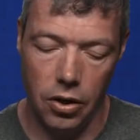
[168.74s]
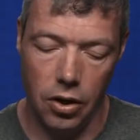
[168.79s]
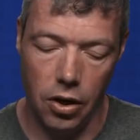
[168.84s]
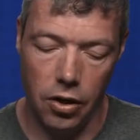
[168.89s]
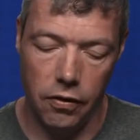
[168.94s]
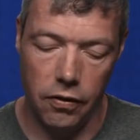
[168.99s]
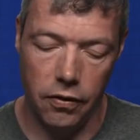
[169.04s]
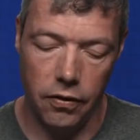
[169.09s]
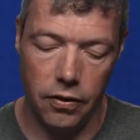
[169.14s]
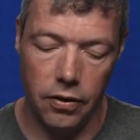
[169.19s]

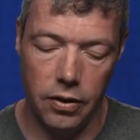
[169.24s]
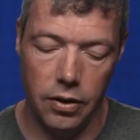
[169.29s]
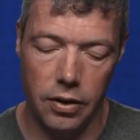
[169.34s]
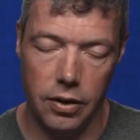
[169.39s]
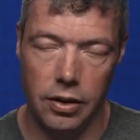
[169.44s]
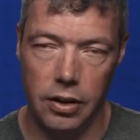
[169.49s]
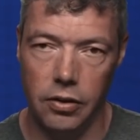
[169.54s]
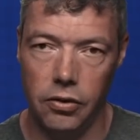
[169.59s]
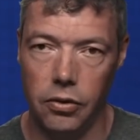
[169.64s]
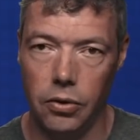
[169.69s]
of
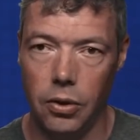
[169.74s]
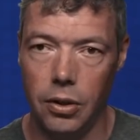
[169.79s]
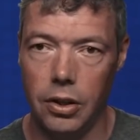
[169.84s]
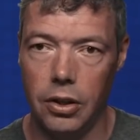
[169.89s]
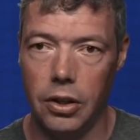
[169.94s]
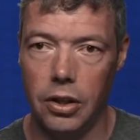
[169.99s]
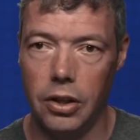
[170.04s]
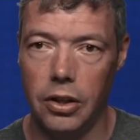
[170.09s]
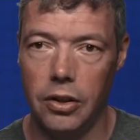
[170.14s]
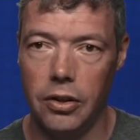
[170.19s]
the
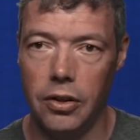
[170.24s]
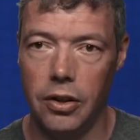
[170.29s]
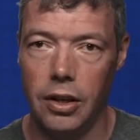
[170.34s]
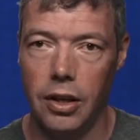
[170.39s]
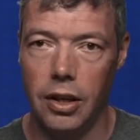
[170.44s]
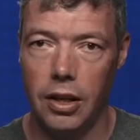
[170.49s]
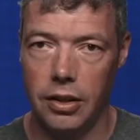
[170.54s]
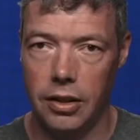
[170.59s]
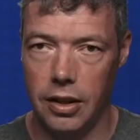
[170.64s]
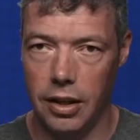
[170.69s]
solenoid,
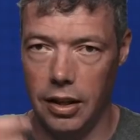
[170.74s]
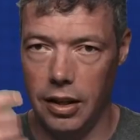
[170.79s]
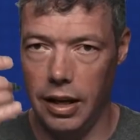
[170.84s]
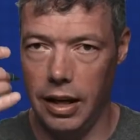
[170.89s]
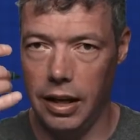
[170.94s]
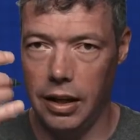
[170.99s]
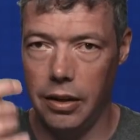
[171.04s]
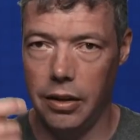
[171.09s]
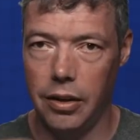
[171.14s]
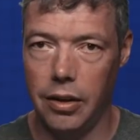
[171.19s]
the
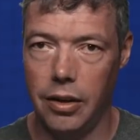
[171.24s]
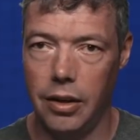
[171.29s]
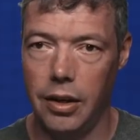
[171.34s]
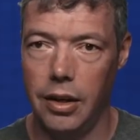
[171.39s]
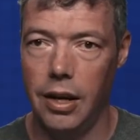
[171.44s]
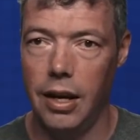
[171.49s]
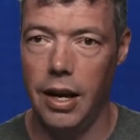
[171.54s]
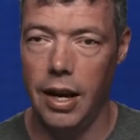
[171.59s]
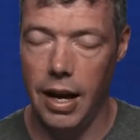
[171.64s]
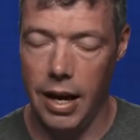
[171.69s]
length,
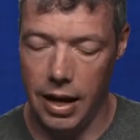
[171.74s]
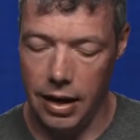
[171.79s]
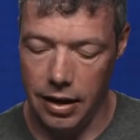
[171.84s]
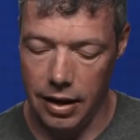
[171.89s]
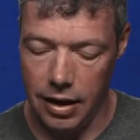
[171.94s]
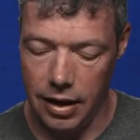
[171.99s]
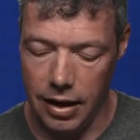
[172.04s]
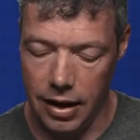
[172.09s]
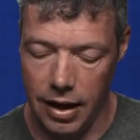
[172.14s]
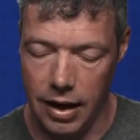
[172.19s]
and
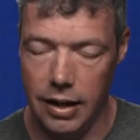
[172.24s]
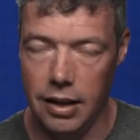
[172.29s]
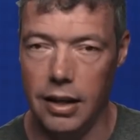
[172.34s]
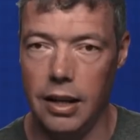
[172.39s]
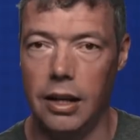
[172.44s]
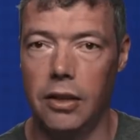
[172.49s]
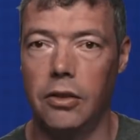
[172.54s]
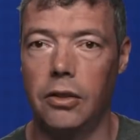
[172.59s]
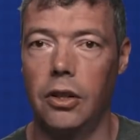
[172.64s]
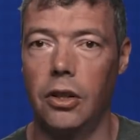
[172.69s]
then N
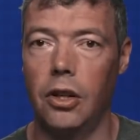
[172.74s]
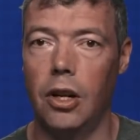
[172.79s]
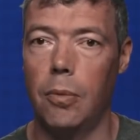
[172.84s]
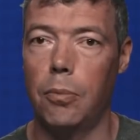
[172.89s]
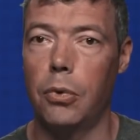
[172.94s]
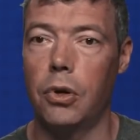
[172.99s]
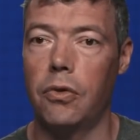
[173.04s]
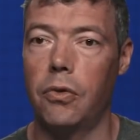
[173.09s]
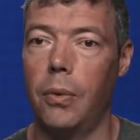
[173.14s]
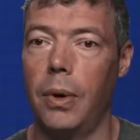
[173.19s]
is the
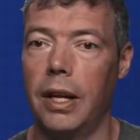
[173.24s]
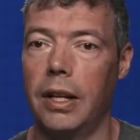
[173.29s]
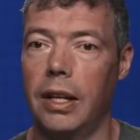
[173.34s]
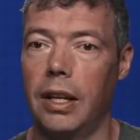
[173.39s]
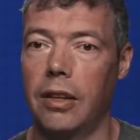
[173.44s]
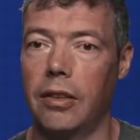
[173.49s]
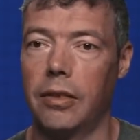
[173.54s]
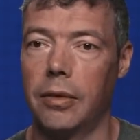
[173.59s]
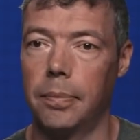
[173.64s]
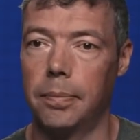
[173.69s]
number of
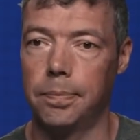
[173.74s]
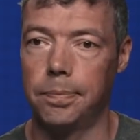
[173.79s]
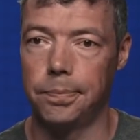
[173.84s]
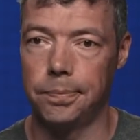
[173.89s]
windings.